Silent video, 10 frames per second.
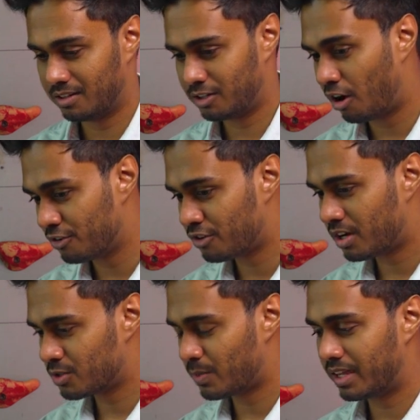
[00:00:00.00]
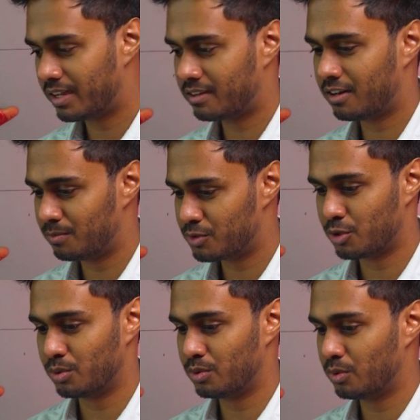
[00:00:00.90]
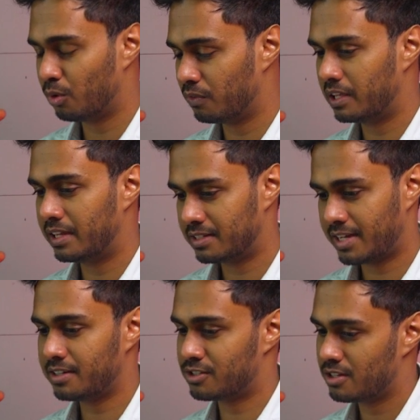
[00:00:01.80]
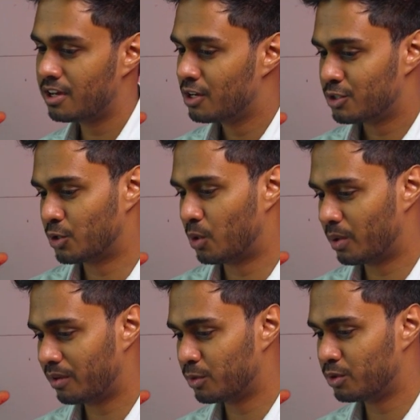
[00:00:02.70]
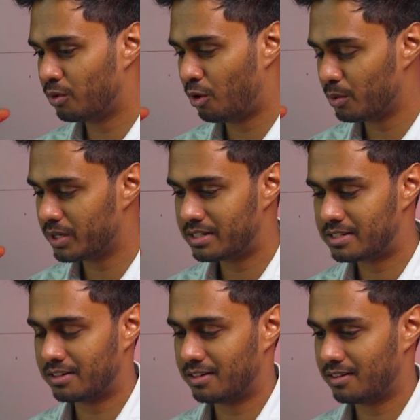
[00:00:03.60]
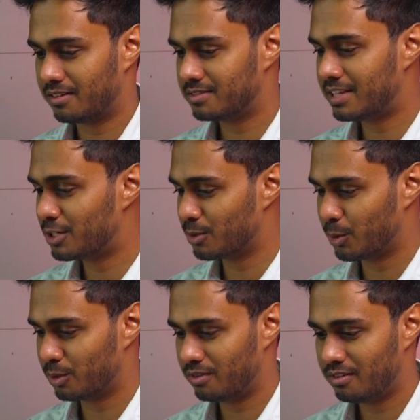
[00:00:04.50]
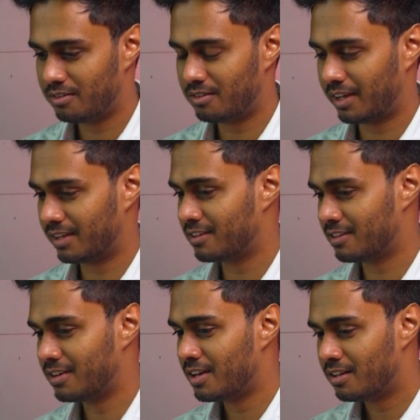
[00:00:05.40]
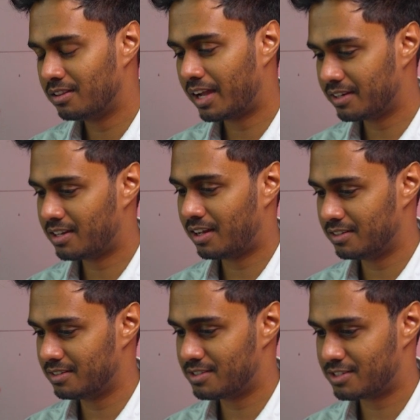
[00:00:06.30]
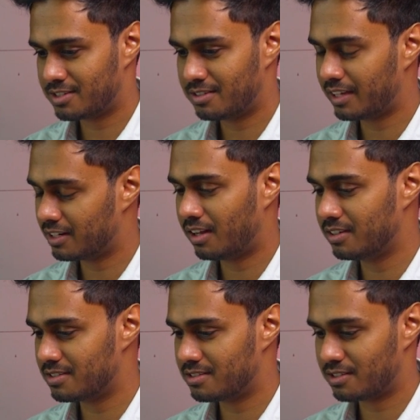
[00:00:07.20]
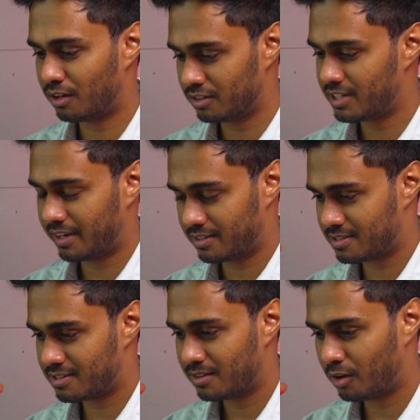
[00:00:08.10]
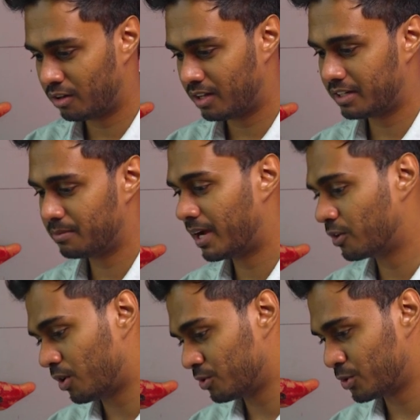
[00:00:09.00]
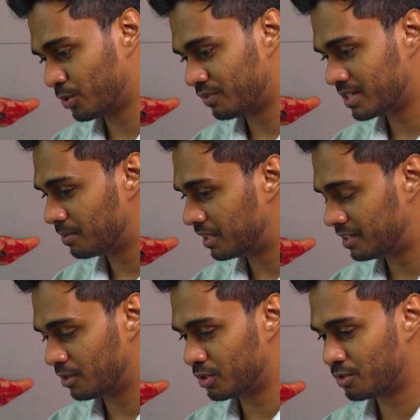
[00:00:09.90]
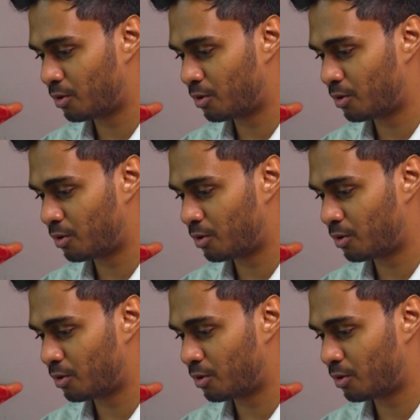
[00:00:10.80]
contrast when it comes to overlaying text. So it would always tend to put like lighter colors on text on lighter background. So visibility was a